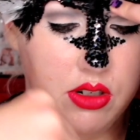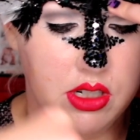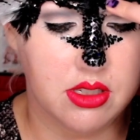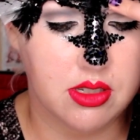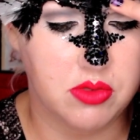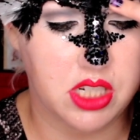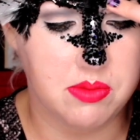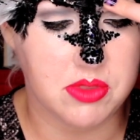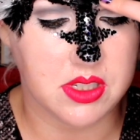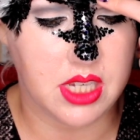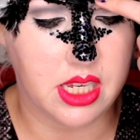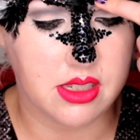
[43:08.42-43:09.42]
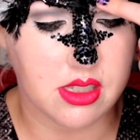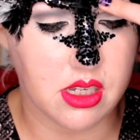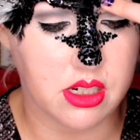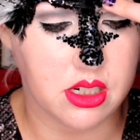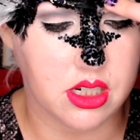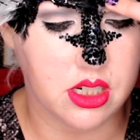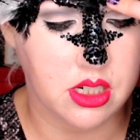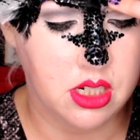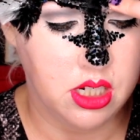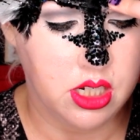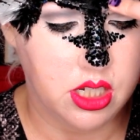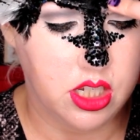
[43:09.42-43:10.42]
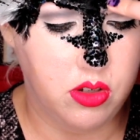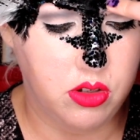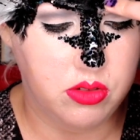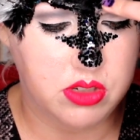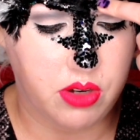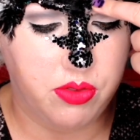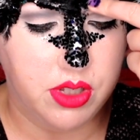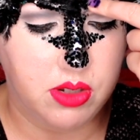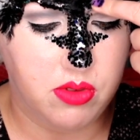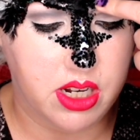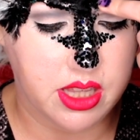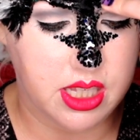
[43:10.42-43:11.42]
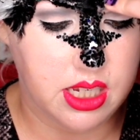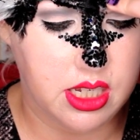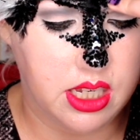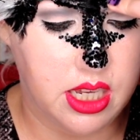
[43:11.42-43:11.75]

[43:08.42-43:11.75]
it sometimes takes longer, you definitely want the